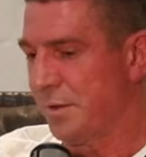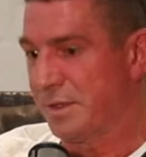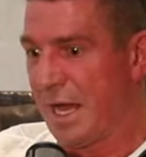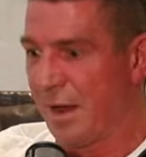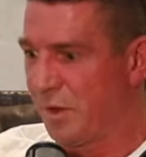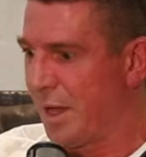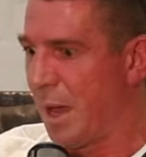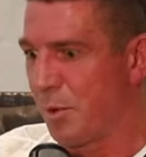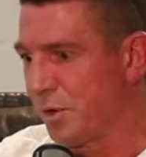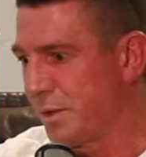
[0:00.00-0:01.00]
The day of the
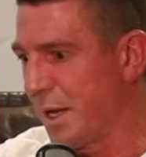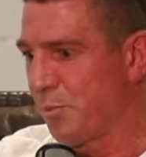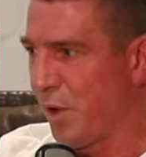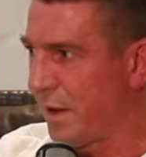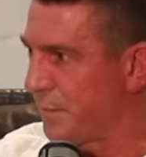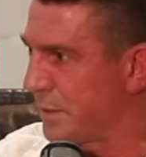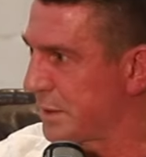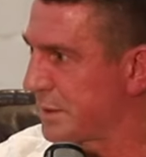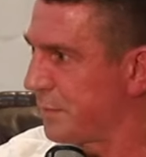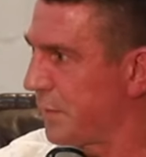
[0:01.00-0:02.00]
game, I couldn't eat
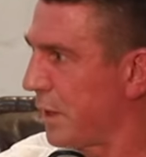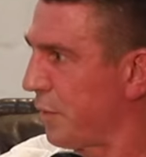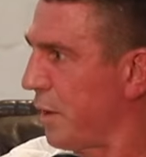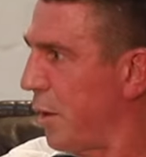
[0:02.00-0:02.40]
breakfast. I felt like